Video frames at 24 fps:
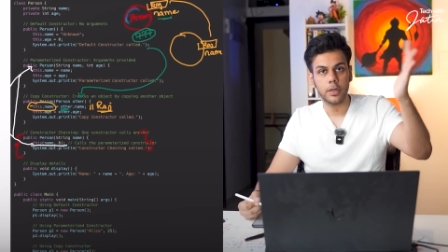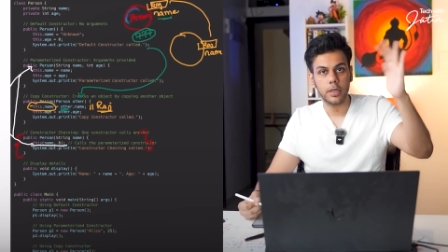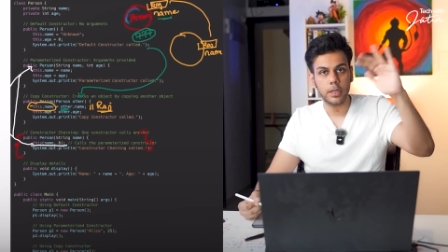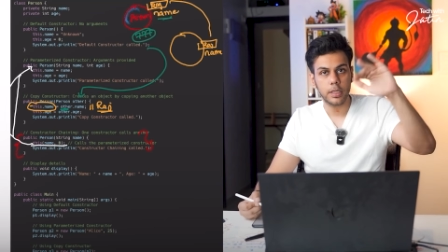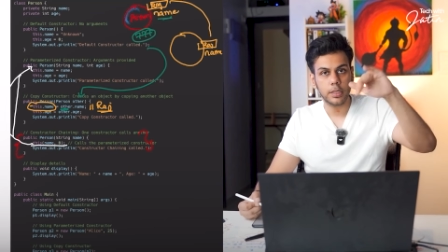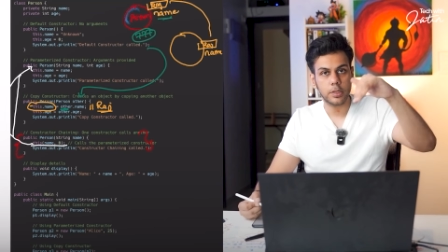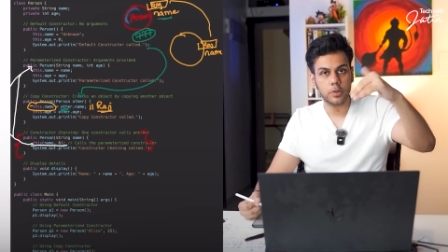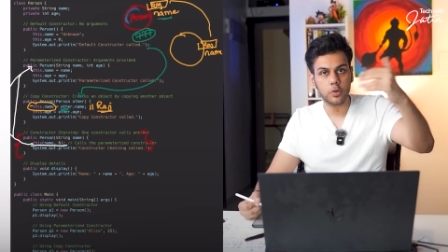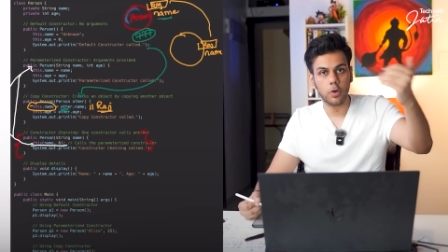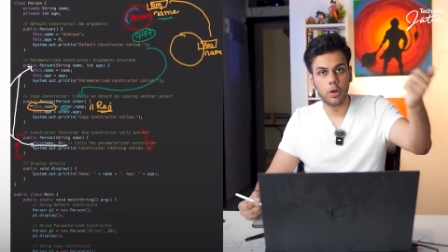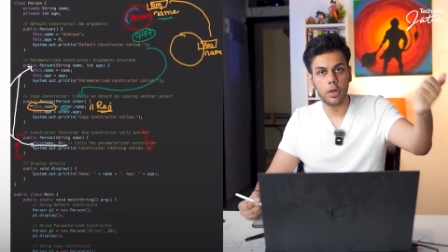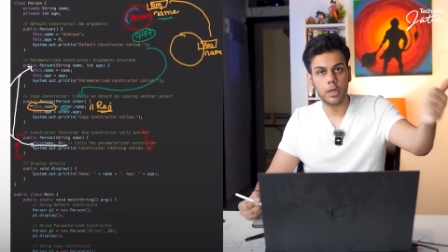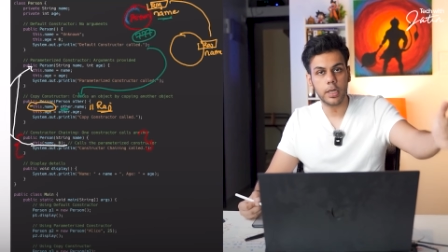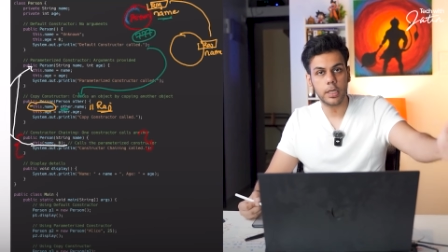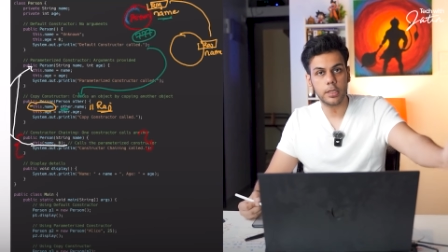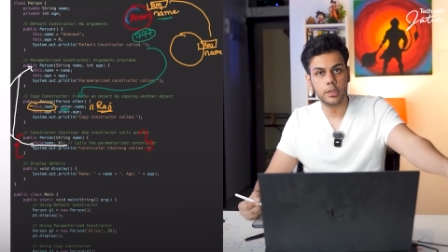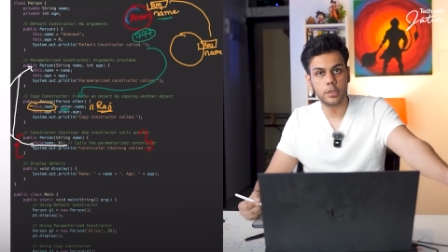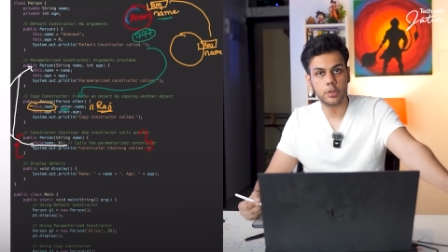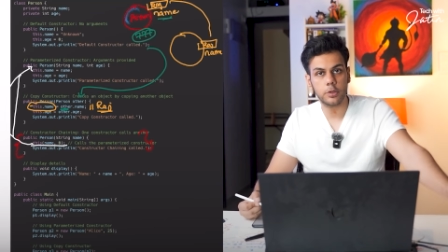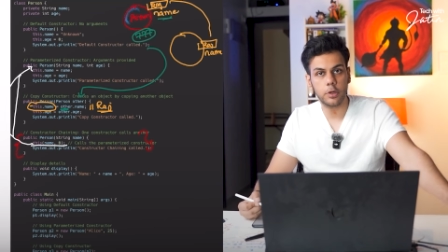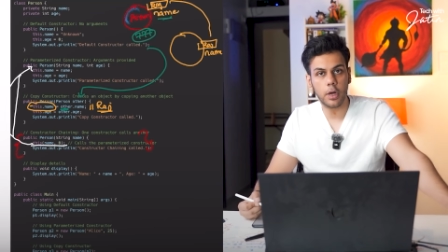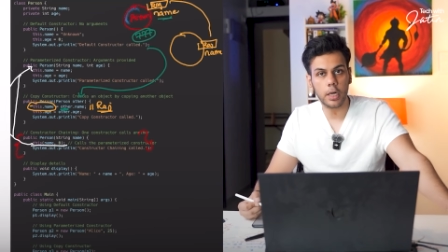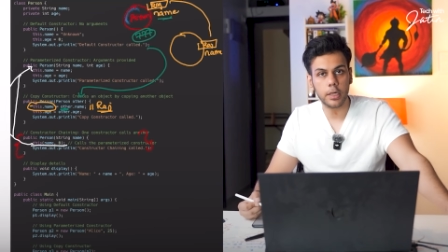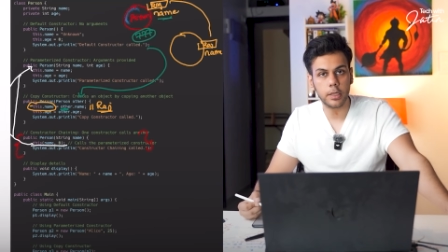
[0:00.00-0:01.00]
it's called
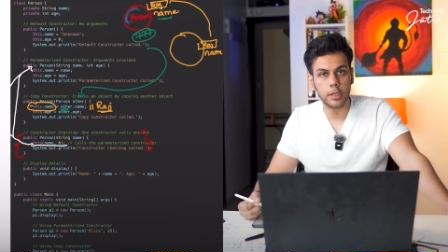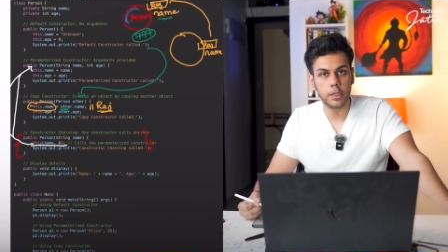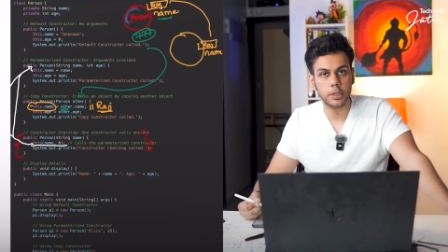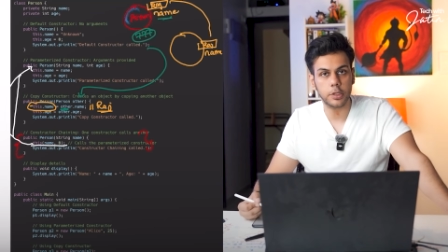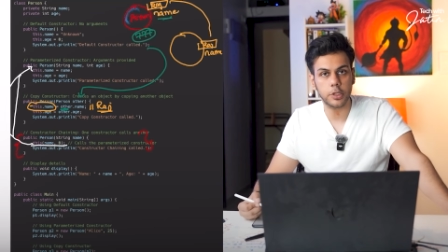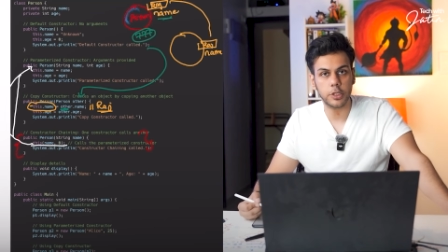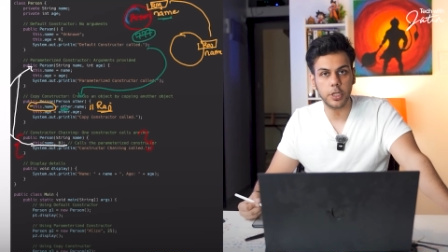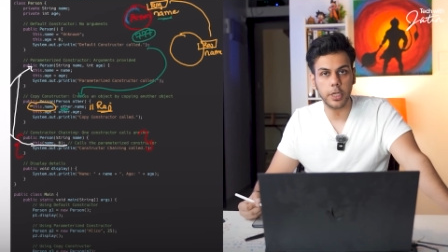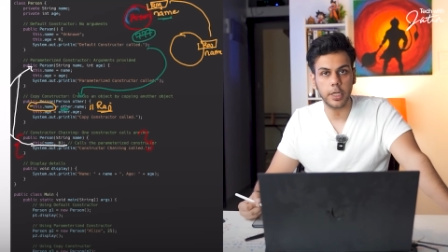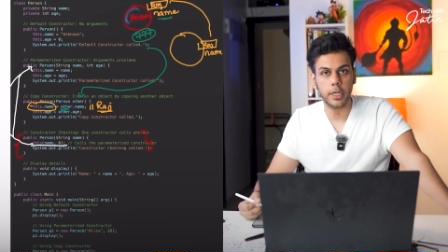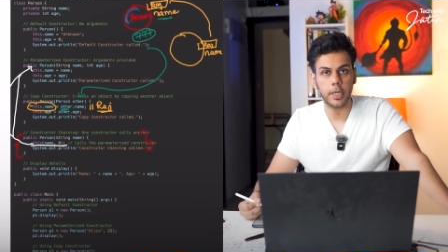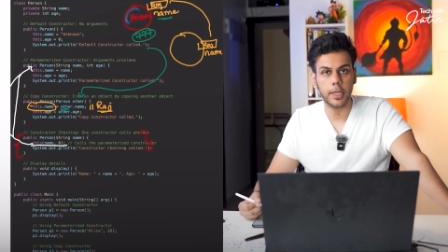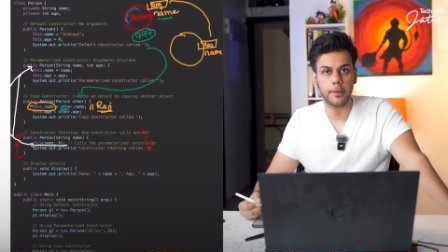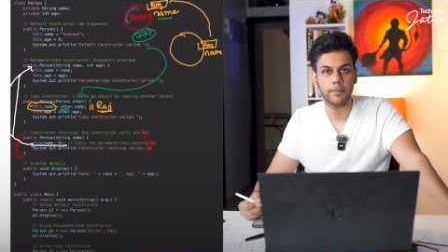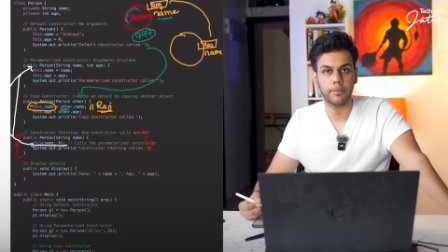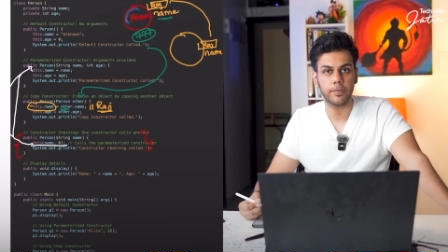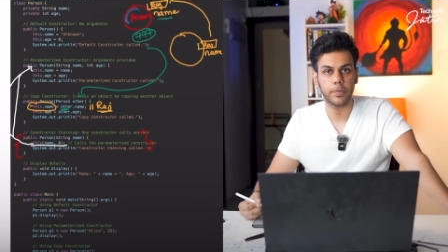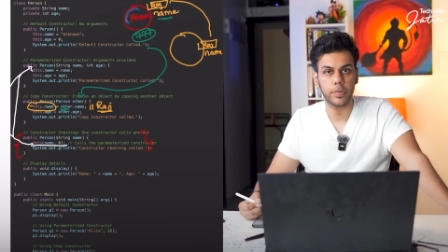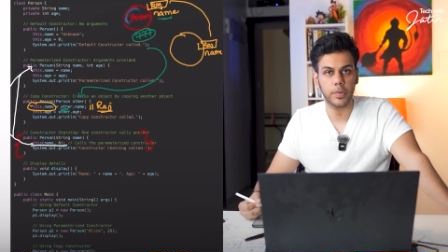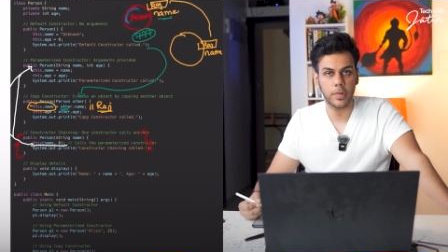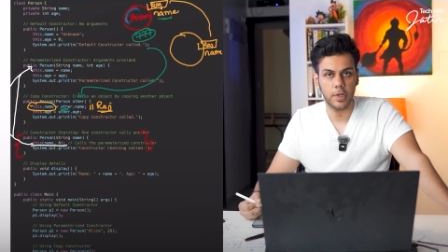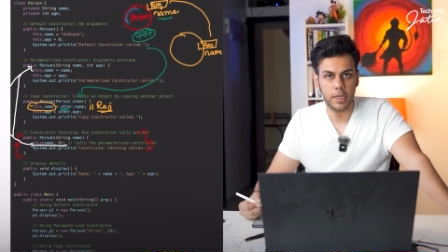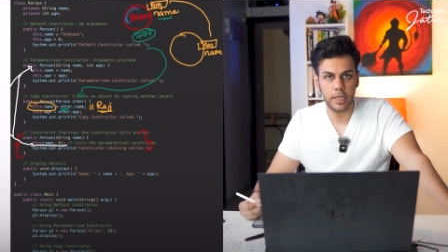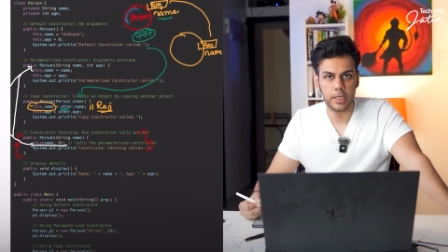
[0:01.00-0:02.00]
constructor chaining.
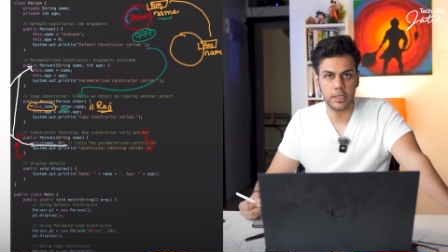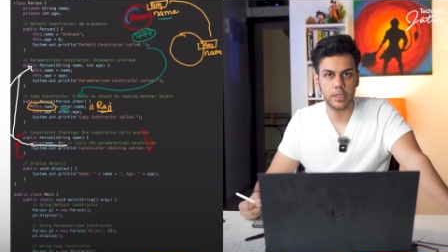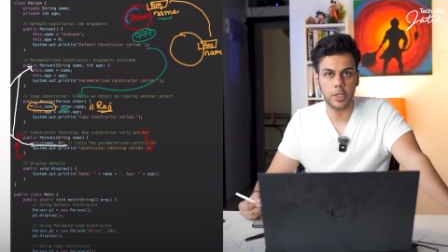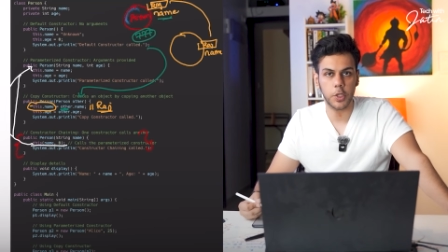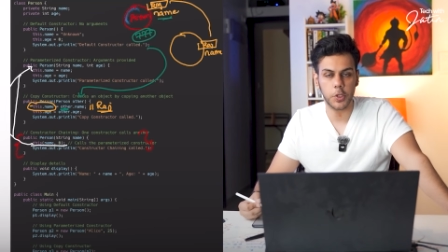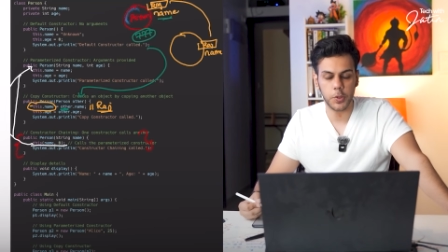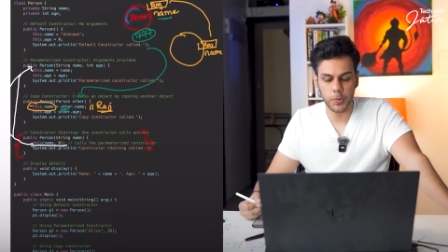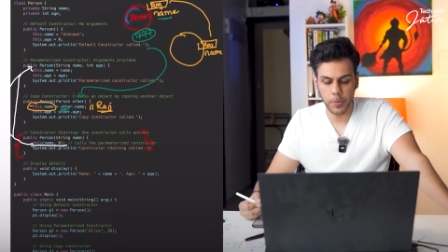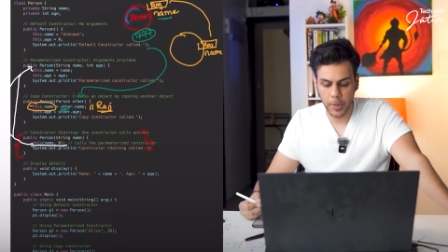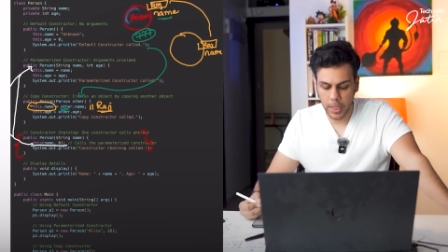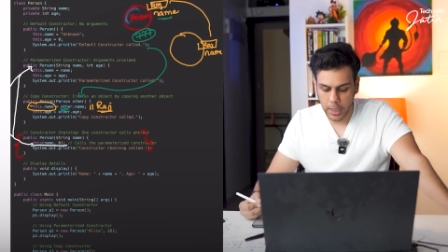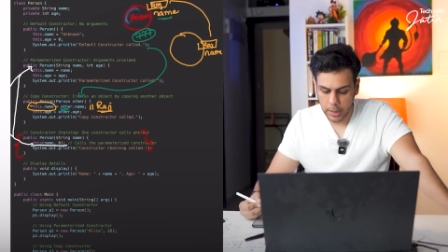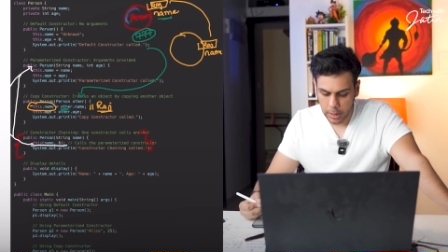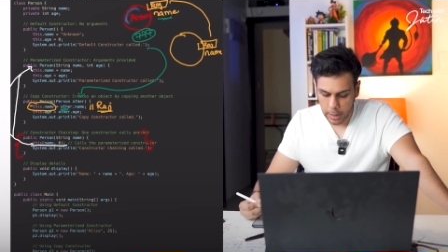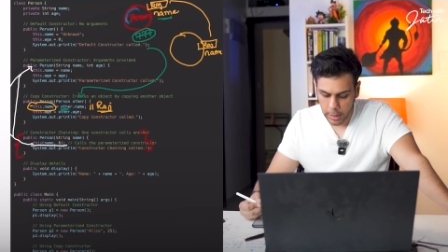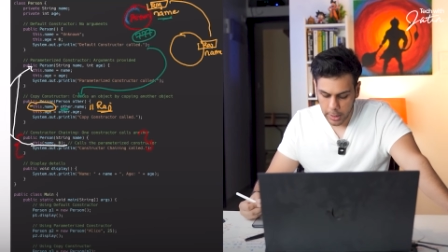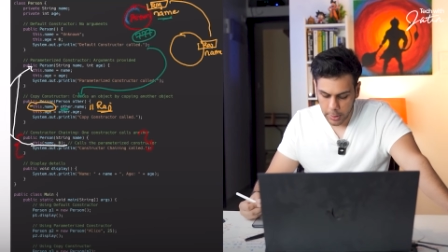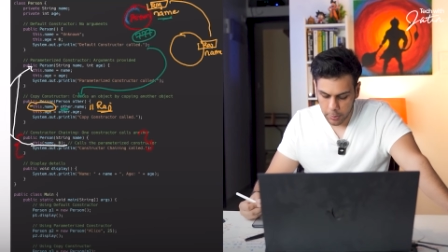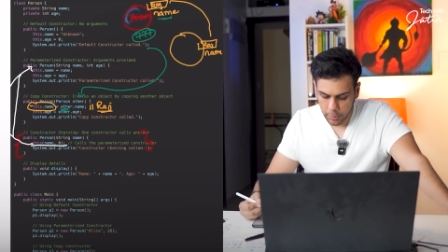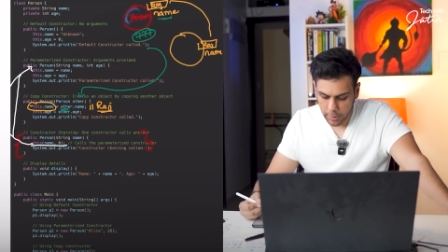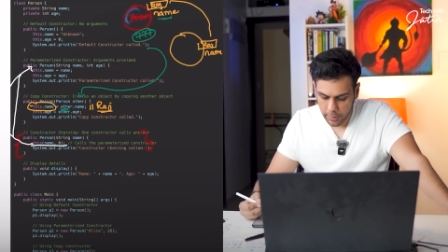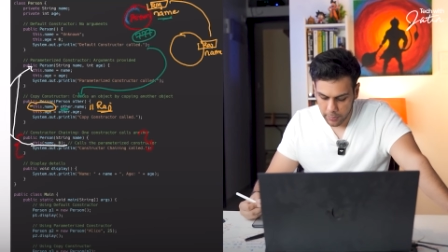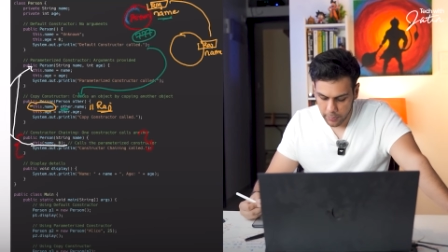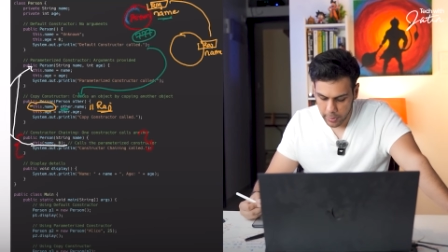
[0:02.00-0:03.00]
Is this part
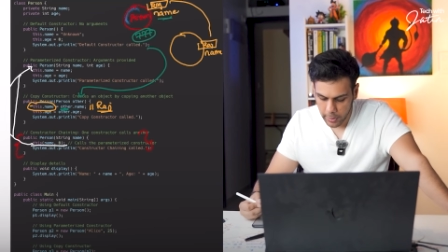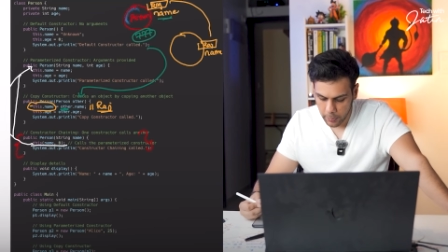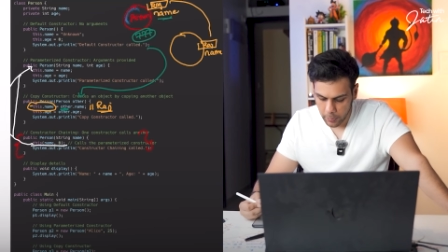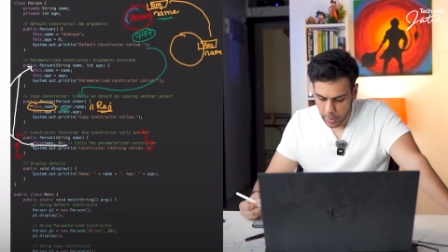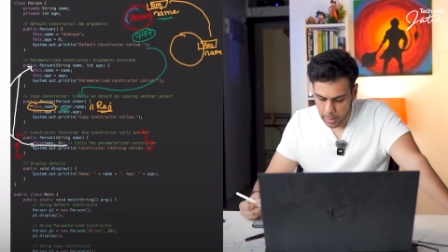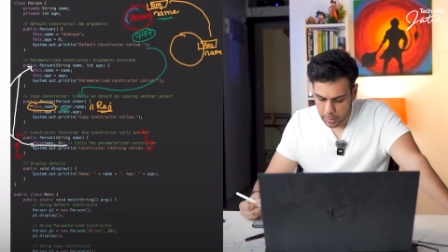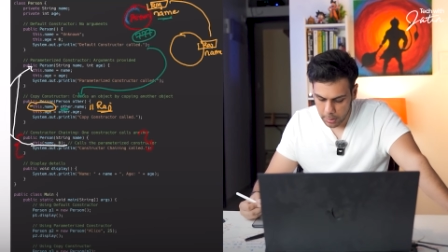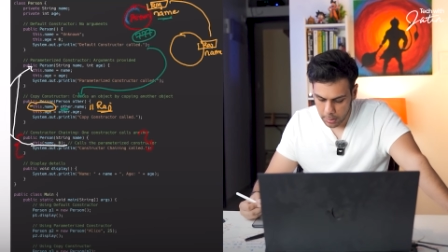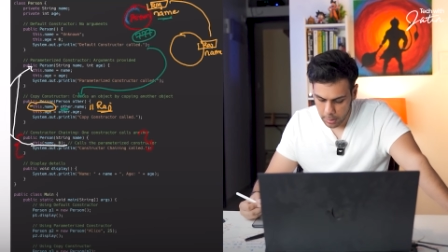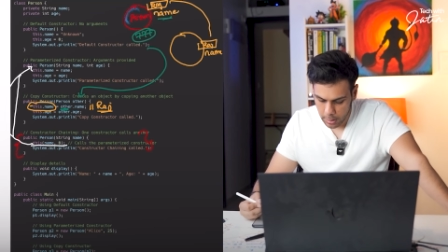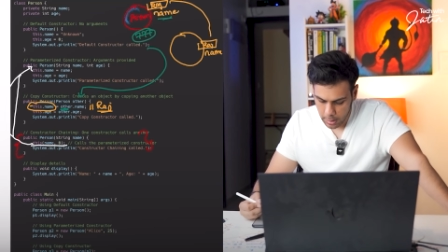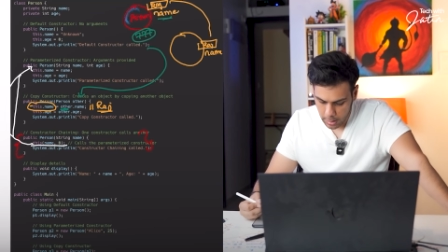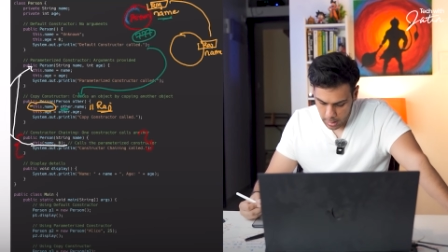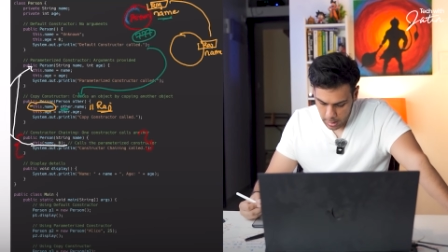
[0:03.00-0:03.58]
clear to everyone?